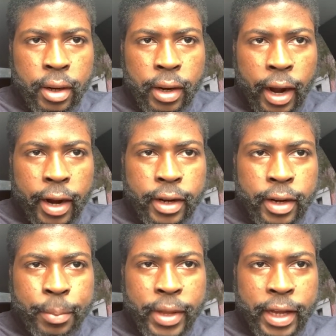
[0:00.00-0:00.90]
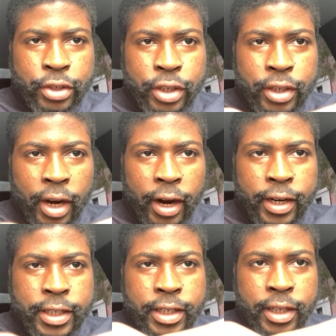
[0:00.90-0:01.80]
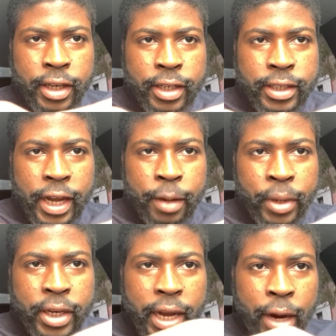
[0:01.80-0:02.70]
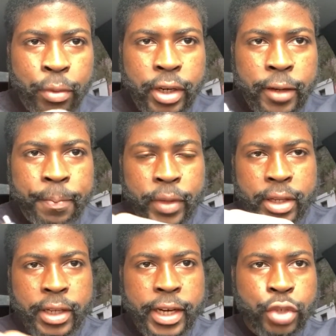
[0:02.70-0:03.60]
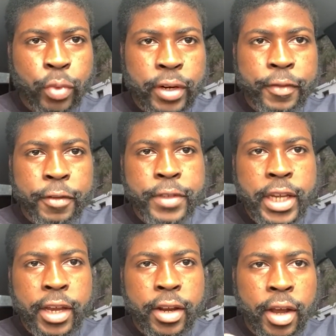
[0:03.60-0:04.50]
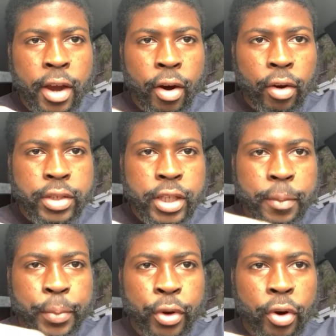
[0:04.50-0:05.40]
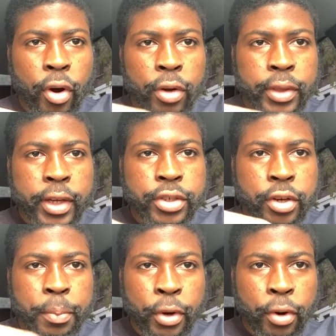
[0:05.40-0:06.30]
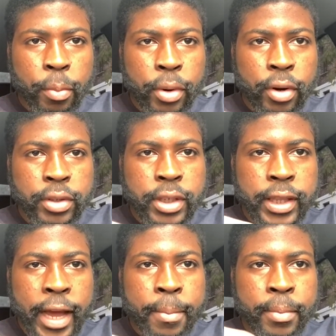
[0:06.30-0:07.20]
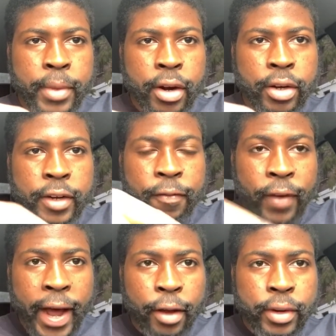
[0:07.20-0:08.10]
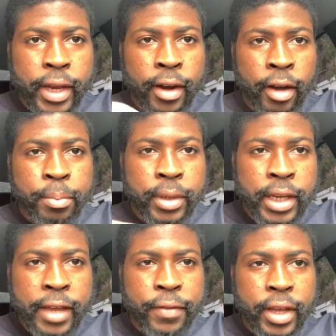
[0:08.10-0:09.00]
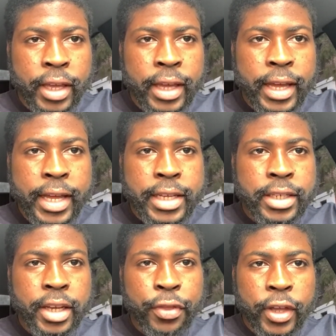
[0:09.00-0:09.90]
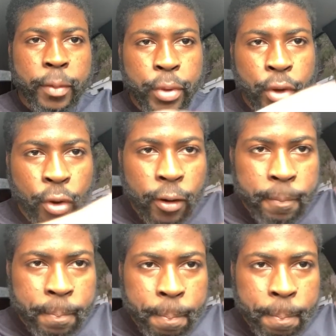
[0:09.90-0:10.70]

All right. Let me actually, all right. This is uh, Chazak Ban Yahuda, Titus 1 and 15. Unto the pure, all things are pure, but unto them that are defiled and unbelieving is nothing pure,